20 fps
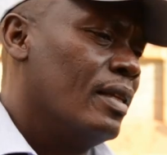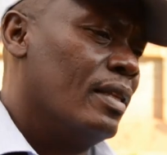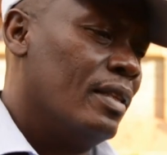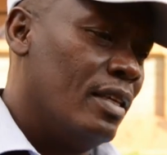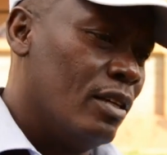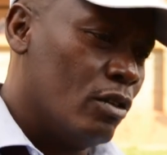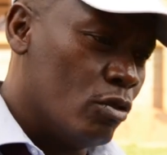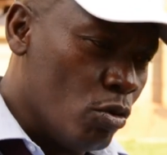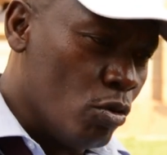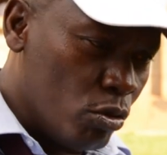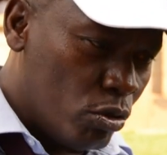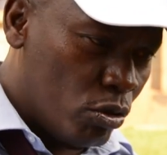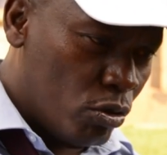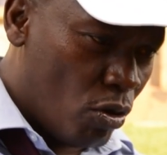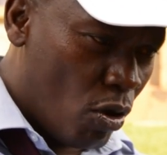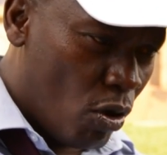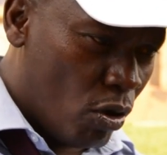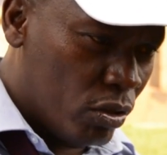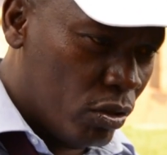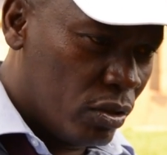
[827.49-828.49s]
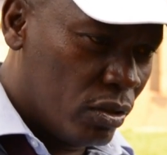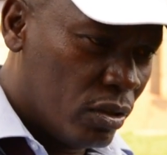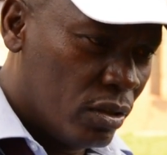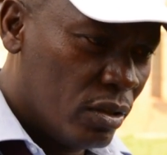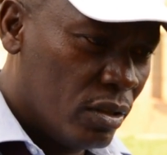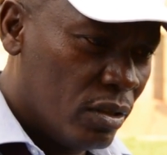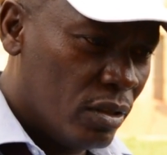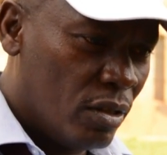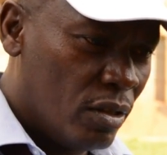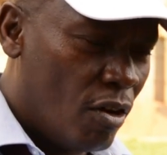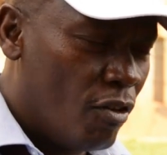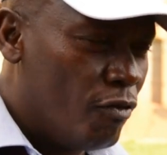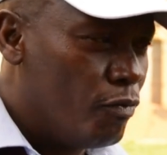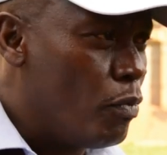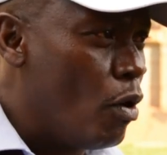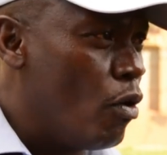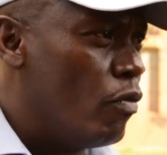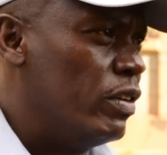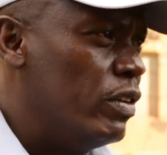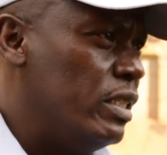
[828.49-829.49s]
The root cause of
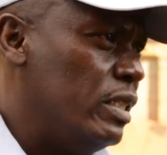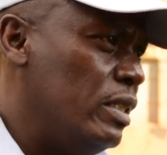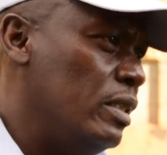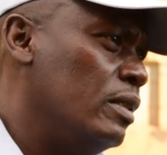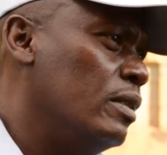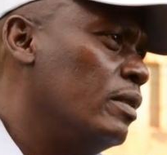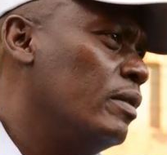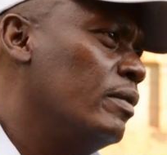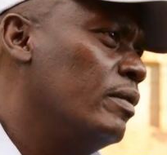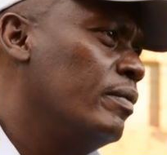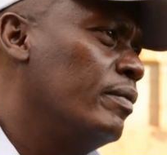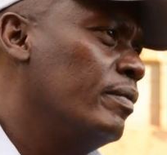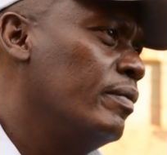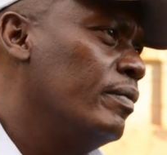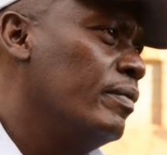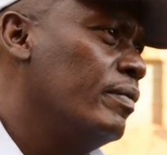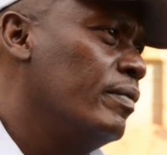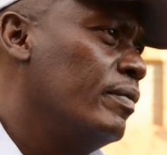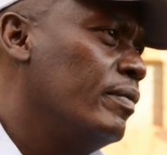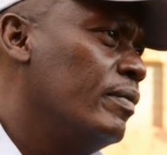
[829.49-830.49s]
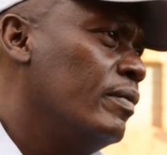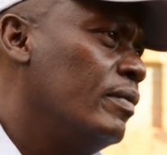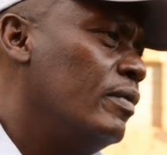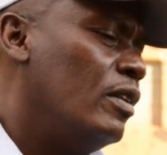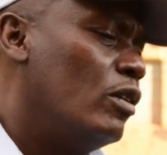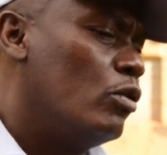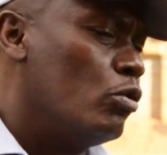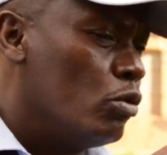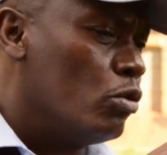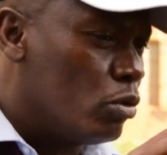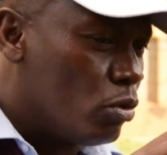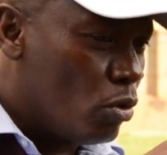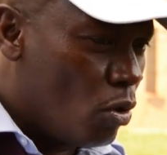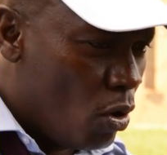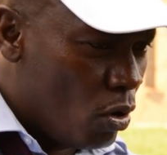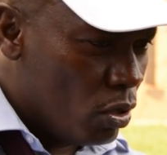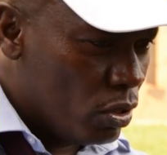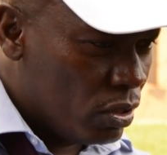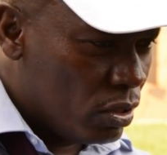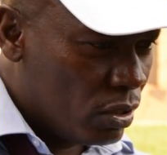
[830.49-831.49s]
poverty, the root
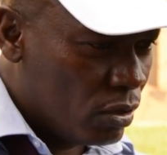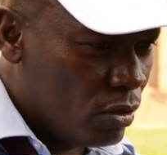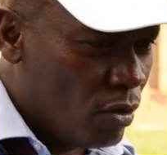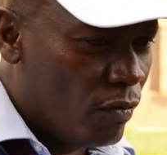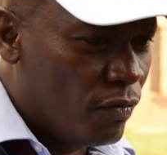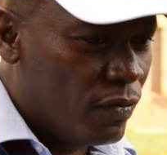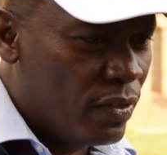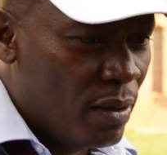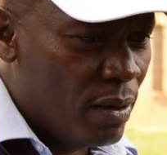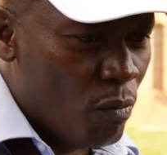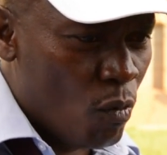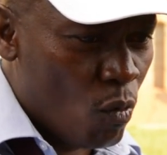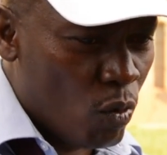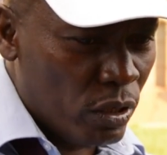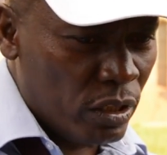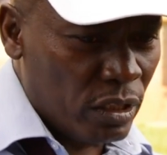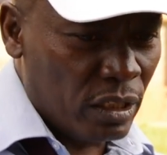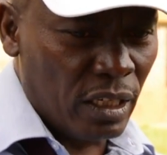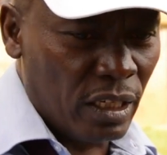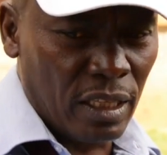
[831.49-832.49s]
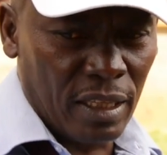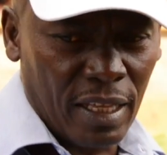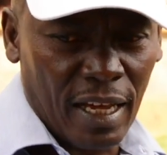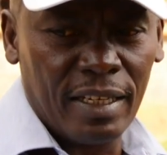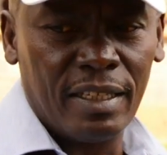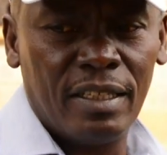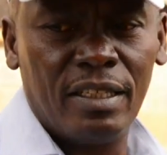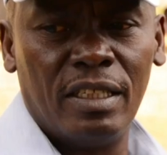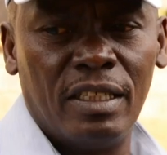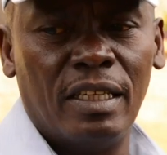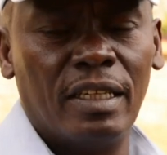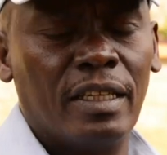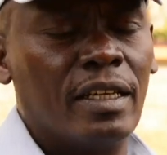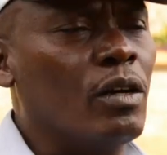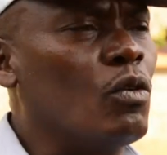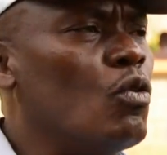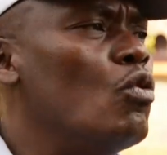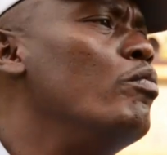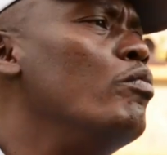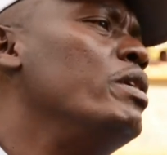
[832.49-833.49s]
cause of them wanting that
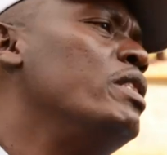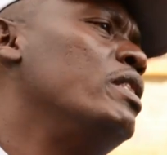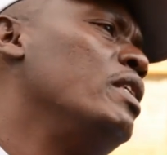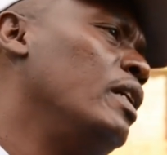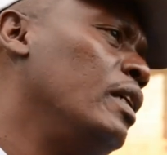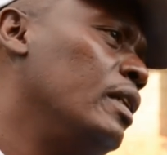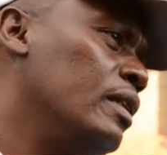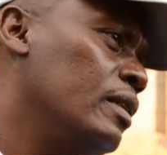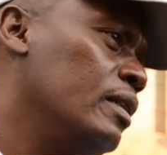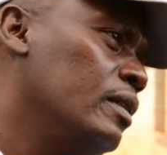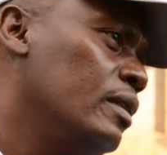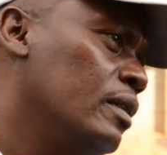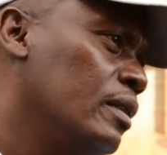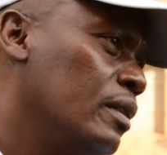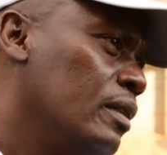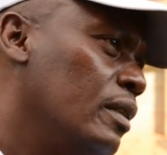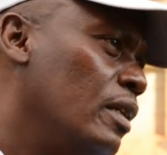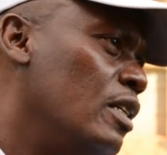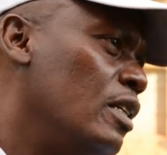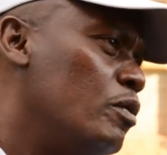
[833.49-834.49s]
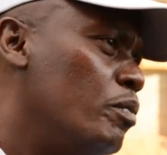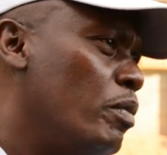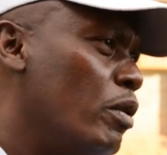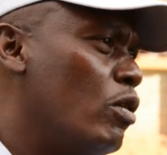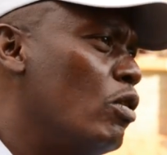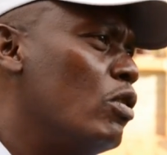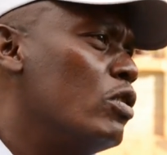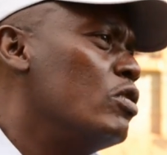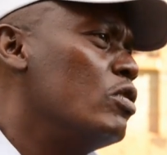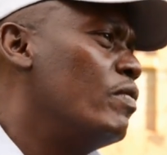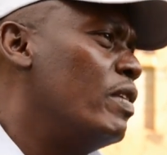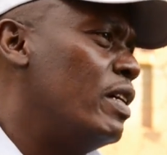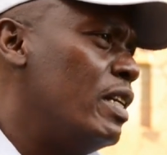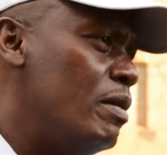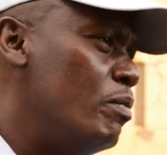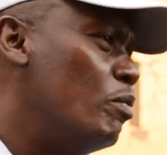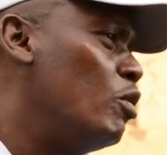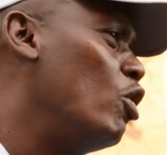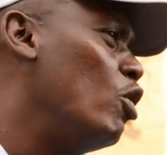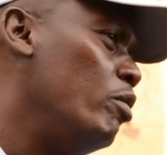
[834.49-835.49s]
shilingi kumi thing is because of
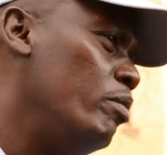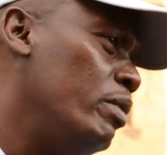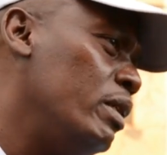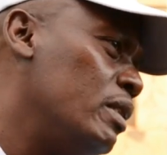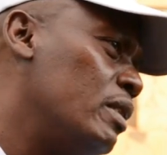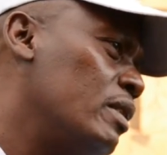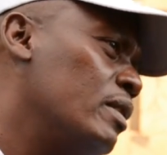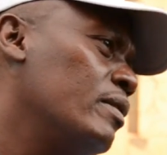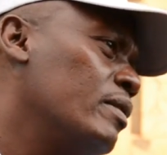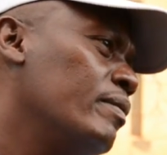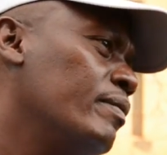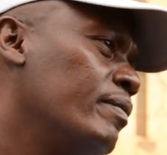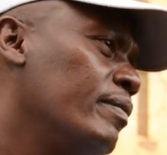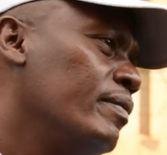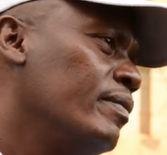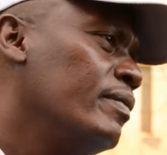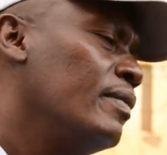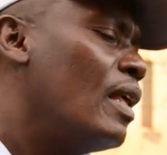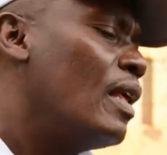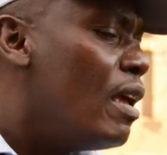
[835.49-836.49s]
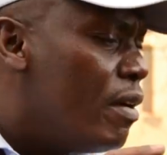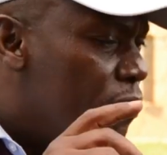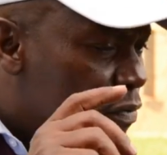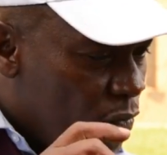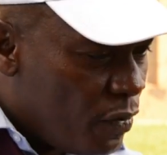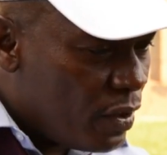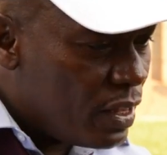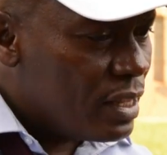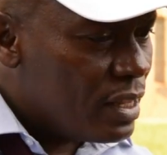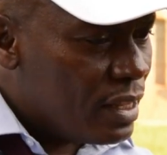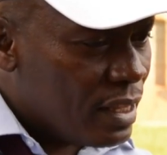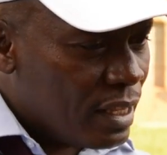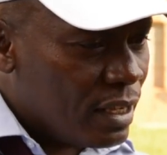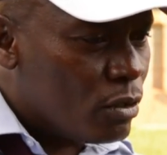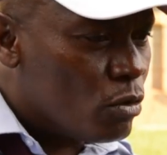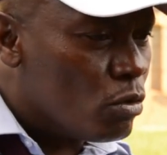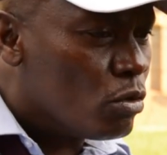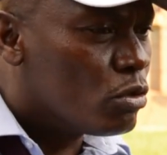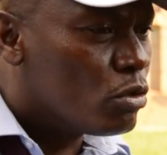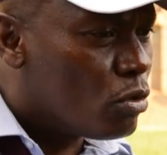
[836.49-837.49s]
unemployment. Even the
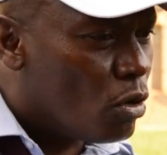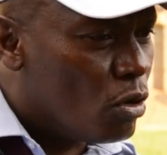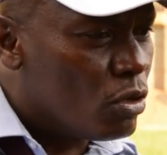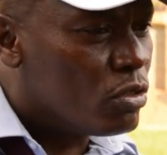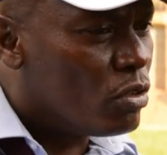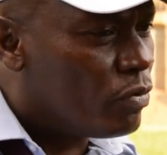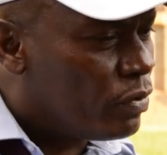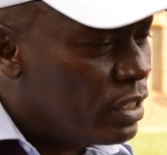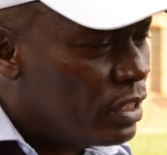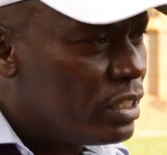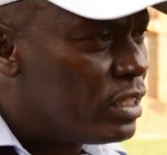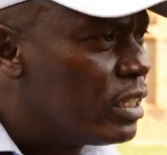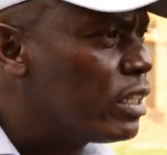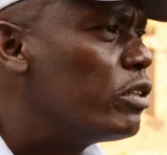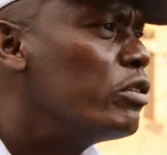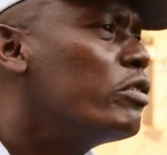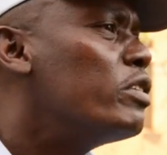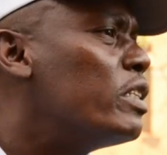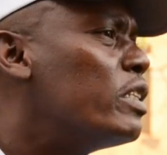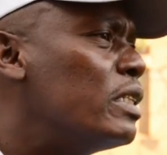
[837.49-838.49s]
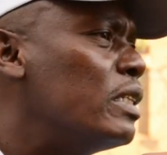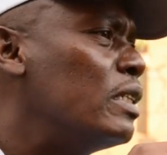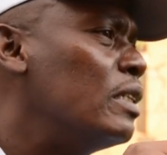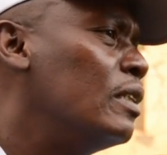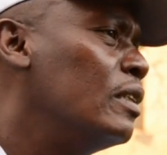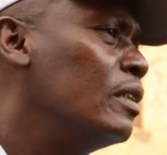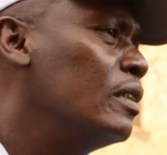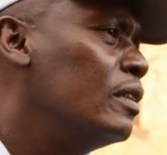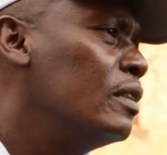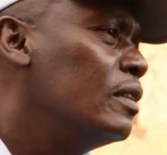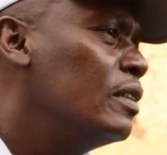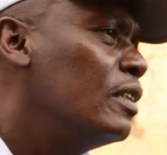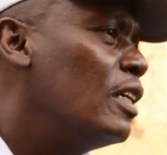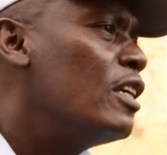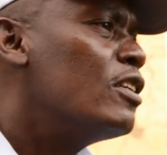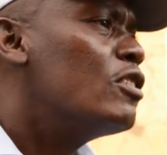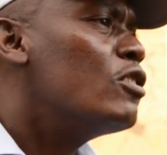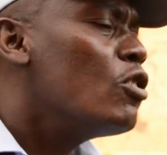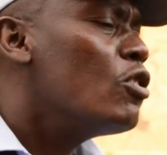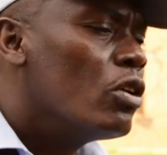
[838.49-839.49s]
root cause of insecurity
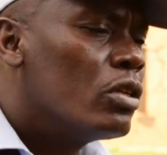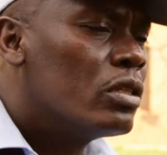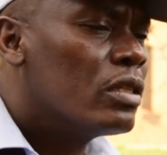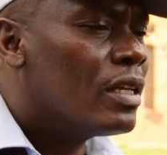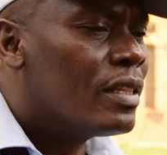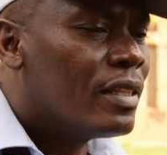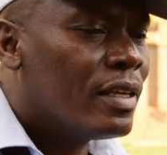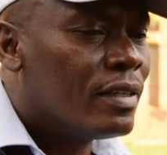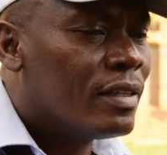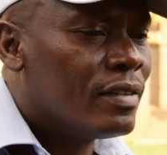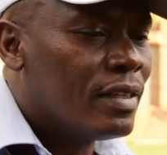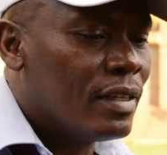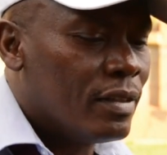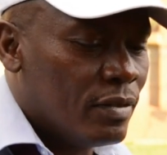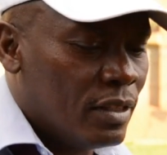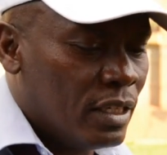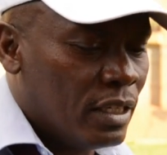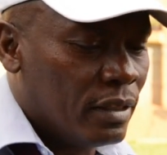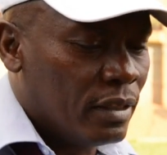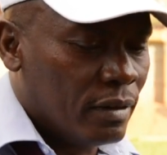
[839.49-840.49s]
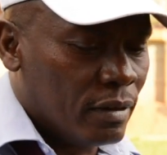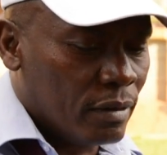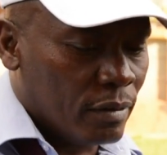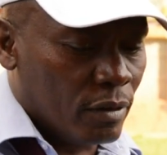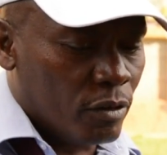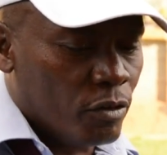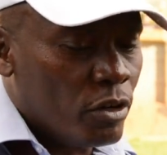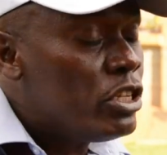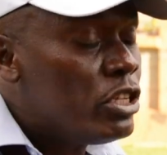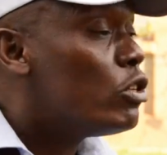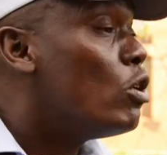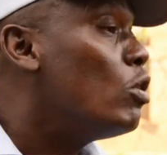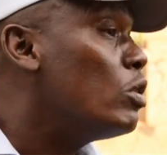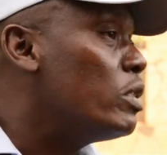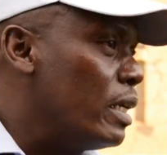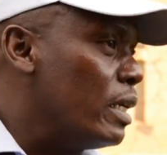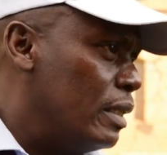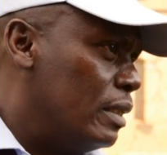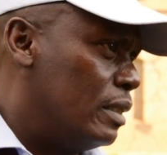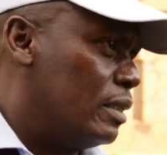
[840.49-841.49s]
is not, the
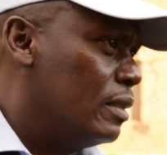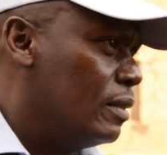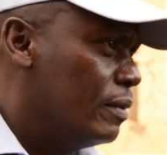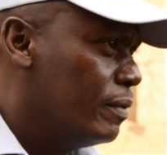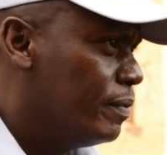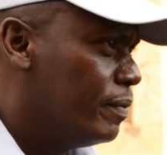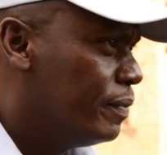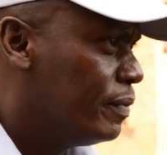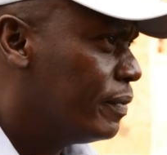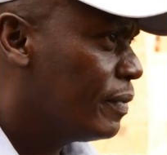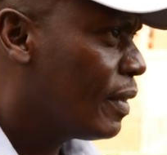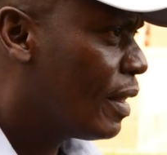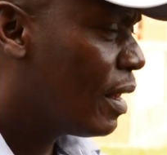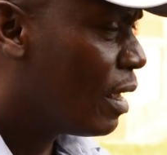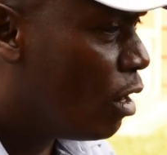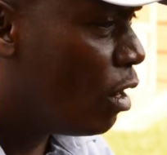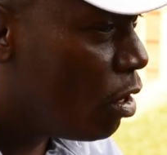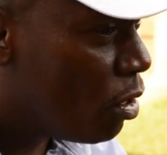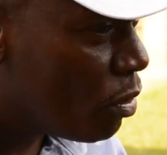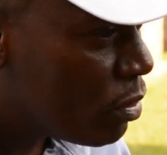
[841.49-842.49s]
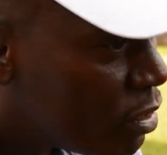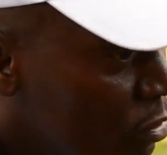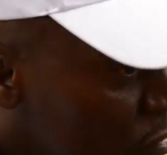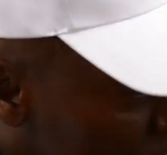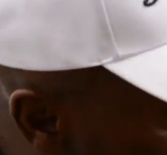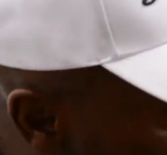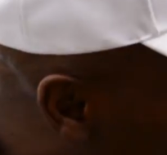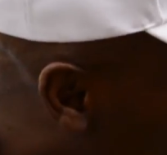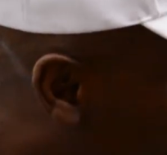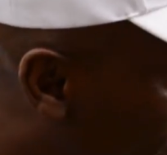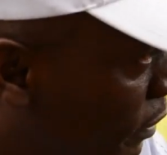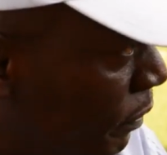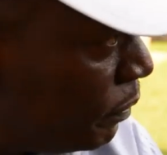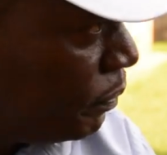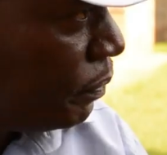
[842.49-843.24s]
resultant or the remedy